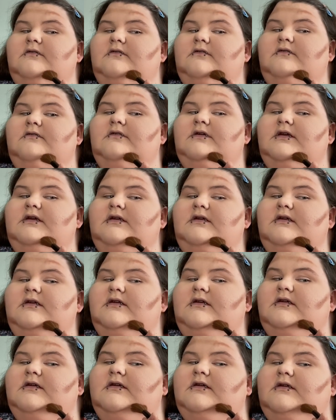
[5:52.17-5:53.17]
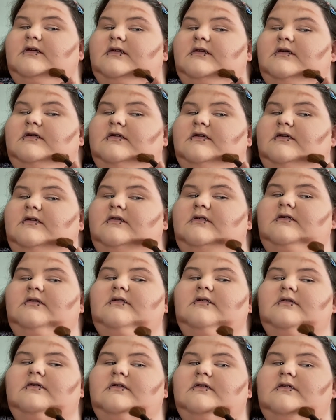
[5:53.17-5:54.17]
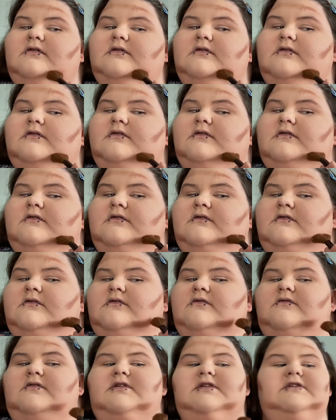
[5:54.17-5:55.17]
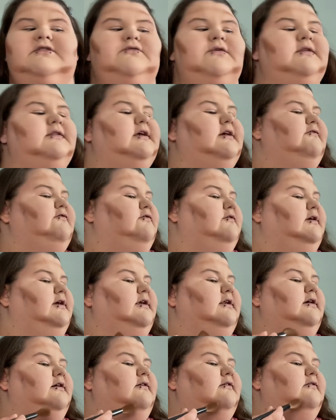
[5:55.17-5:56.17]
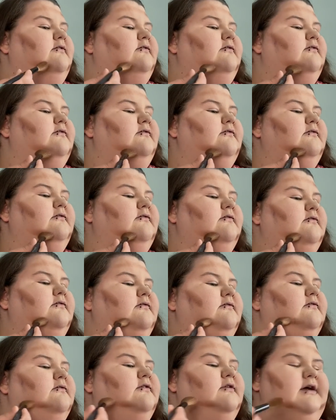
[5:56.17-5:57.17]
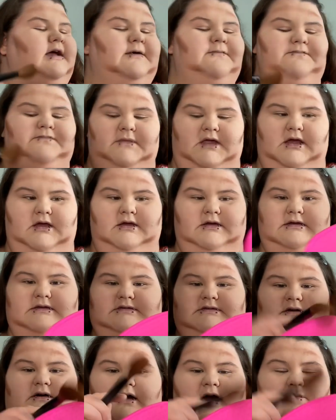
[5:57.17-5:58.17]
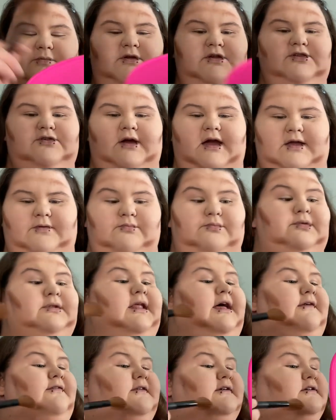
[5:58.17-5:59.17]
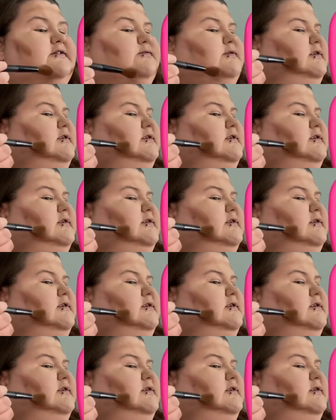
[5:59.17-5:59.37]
right here or just going light for right now. Okay, so I'm gonna try and blend this with